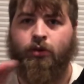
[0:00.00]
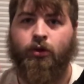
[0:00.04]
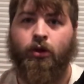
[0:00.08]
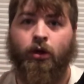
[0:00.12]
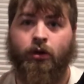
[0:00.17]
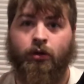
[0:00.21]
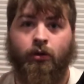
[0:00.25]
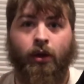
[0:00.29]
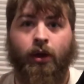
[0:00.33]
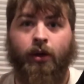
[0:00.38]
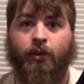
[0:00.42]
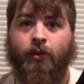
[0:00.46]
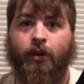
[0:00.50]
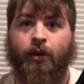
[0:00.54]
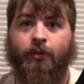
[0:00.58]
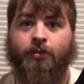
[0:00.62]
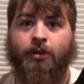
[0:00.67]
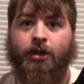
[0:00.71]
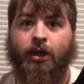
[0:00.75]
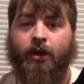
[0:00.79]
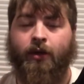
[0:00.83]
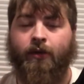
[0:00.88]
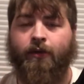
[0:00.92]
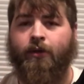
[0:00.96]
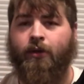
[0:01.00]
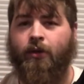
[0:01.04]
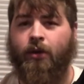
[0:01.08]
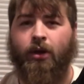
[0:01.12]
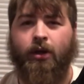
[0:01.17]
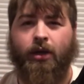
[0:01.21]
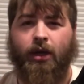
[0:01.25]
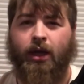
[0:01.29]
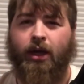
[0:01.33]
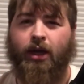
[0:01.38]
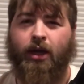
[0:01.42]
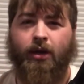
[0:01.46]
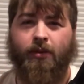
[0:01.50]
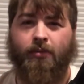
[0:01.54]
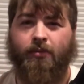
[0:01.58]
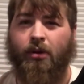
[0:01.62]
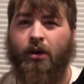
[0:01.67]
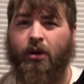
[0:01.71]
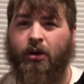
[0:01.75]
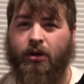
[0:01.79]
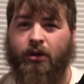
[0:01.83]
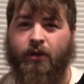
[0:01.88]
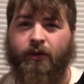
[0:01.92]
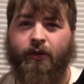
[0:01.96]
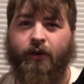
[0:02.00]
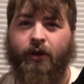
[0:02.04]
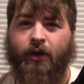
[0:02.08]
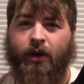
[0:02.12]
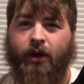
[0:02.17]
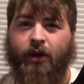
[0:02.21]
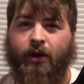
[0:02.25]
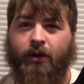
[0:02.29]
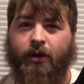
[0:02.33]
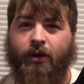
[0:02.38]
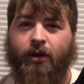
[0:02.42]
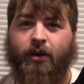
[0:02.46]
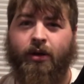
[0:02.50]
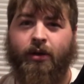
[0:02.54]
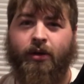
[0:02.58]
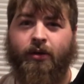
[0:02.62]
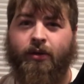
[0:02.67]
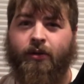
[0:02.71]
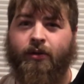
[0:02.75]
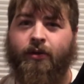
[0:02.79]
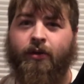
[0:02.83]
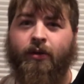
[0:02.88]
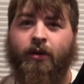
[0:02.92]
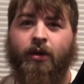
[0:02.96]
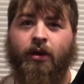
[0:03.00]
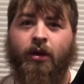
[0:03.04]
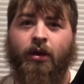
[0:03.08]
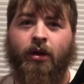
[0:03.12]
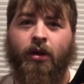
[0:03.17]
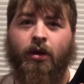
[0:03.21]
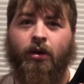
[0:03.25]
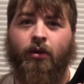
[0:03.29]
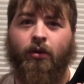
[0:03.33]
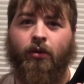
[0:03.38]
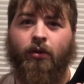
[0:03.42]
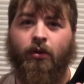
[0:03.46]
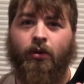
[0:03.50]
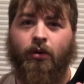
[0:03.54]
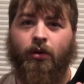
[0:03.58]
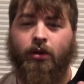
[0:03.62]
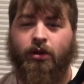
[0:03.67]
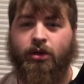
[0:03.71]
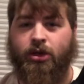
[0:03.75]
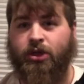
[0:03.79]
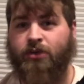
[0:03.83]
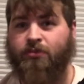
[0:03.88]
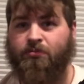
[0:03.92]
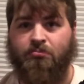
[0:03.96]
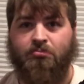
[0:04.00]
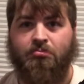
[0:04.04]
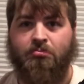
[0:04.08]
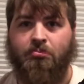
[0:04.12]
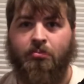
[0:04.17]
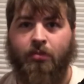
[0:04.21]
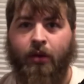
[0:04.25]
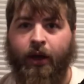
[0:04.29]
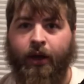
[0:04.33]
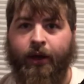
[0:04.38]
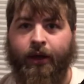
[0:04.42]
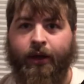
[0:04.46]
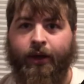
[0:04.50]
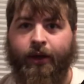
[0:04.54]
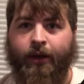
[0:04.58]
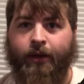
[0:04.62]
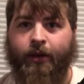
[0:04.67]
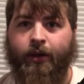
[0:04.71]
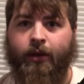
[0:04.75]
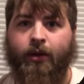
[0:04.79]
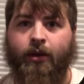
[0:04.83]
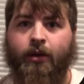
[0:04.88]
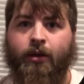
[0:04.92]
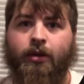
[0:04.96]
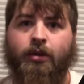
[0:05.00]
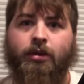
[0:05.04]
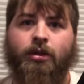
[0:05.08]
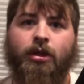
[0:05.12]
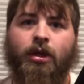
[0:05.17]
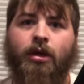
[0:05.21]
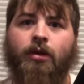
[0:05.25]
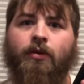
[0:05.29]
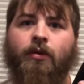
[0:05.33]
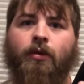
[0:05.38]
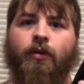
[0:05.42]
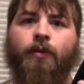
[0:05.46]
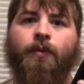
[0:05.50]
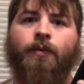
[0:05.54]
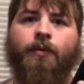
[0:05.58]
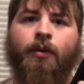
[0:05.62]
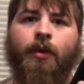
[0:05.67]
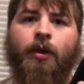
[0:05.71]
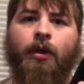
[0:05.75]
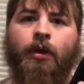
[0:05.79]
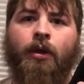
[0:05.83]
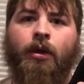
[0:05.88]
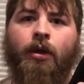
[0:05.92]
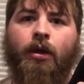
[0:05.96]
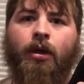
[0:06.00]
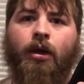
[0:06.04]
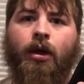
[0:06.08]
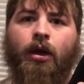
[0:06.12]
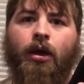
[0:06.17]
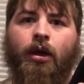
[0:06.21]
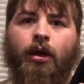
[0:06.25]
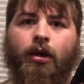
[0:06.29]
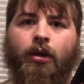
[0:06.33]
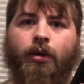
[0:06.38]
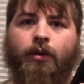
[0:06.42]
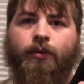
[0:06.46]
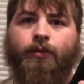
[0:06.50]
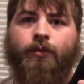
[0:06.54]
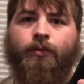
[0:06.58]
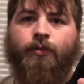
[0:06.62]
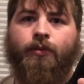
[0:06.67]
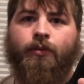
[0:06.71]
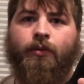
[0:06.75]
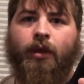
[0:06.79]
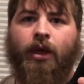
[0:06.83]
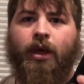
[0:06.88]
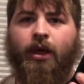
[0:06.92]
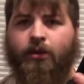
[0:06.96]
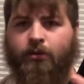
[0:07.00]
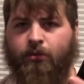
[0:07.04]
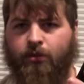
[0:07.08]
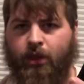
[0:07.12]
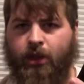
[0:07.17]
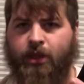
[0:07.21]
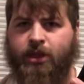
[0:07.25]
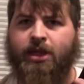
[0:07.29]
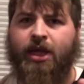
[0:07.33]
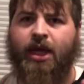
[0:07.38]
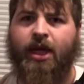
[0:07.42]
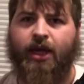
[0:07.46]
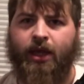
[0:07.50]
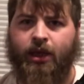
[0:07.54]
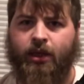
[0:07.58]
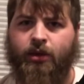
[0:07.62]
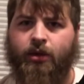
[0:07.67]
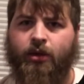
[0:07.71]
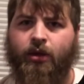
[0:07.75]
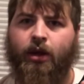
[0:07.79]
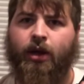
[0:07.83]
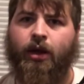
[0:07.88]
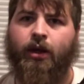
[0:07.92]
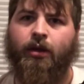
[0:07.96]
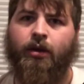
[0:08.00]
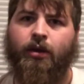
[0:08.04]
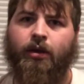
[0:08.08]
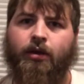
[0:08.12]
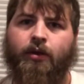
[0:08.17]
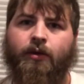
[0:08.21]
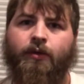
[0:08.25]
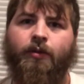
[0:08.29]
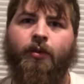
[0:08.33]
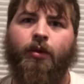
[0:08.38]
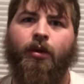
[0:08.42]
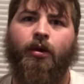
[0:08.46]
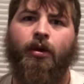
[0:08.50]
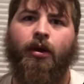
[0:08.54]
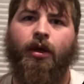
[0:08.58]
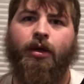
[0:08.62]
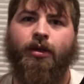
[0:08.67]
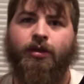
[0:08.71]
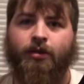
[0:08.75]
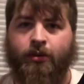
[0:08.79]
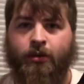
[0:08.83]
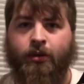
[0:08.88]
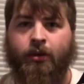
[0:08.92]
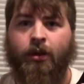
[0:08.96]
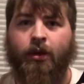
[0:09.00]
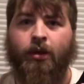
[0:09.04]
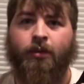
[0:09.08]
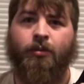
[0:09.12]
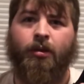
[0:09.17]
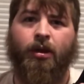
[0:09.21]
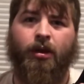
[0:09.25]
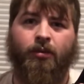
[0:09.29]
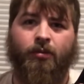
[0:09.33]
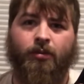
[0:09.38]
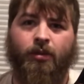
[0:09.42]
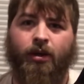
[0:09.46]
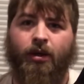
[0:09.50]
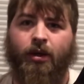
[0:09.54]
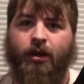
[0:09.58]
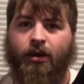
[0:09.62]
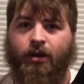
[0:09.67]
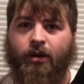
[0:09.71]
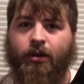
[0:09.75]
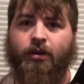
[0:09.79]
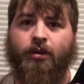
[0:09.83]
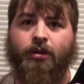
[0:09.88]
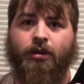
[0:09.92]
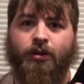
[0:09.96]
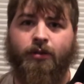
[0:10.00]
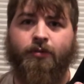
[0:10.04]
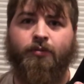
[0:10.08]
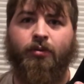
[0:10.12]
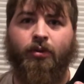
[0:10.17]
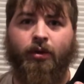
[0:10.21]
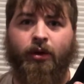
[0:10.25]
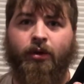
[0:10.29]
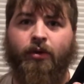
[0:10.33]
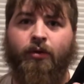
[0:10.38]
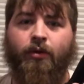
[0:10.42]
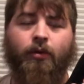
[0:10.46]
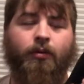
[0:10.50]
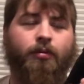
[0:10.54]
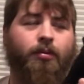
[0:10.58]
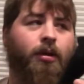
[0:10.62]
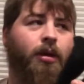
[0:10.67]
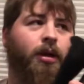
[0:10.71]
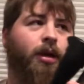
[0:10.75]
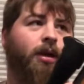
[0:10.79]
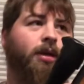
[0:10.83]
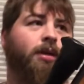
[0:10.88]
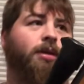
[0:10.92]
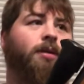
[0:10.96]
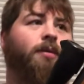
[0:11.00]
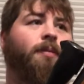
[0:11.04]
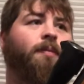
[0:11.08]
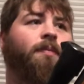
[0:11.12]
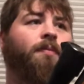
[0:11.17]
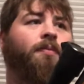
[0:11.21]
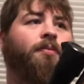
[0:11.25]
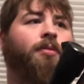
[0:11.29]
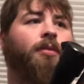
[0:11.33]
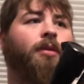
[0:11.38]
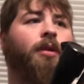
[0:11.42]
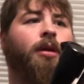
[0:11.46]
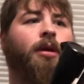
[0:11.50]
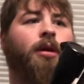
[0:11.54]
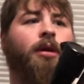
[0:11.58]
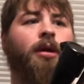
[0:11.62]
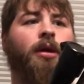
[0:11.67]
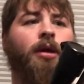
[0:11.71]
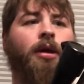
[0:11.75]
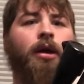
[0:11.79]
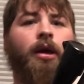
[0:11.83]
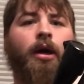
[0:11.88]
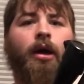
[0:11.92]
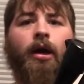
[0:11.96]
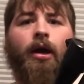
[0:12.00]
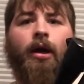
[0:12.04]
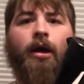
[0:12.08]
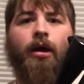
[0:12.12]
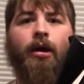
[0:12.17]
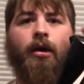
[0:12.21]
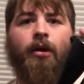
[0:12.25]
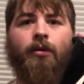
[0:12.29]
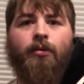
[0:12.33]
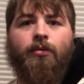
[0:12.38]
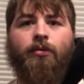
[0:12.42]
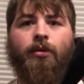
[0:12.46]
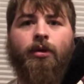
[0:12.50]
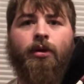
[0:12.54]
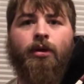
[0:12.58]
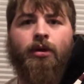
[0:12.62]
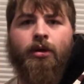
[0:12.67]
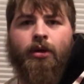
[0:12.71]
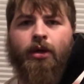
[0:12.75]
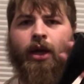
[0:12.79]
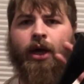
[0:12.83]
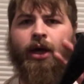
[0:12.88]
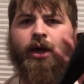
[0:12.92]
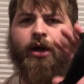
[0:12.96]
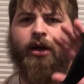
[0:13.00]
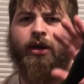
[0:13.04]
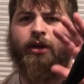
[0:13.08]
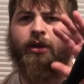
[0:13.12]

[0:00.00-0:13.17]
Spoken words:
Great website. If you want to get any parts for your air guns, or just buy an air gun in general, and maintain your air guns more or less, Pyramyd is a pretty cool place. I got